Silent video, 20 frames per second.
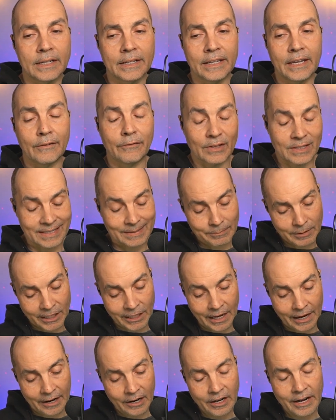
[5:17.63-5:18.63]
if it's been
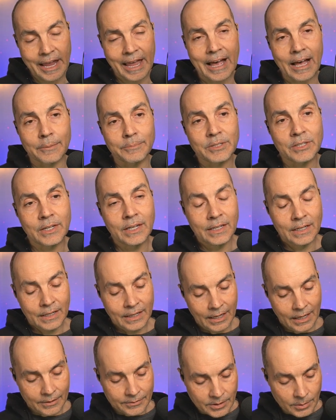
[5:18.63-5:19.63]
air gapped,
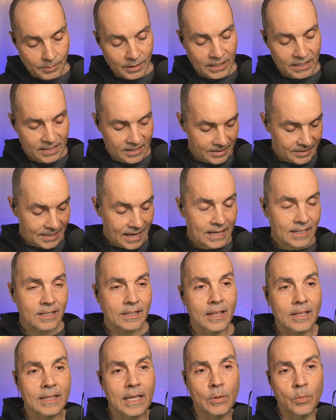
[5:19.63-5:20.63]
if somebody decided
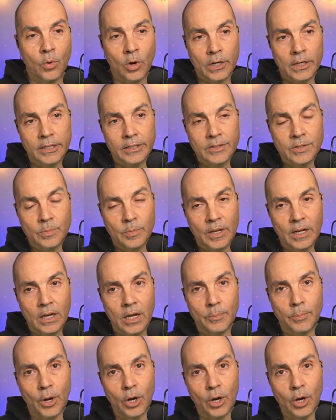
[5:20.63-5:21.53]
that they wanted to spin up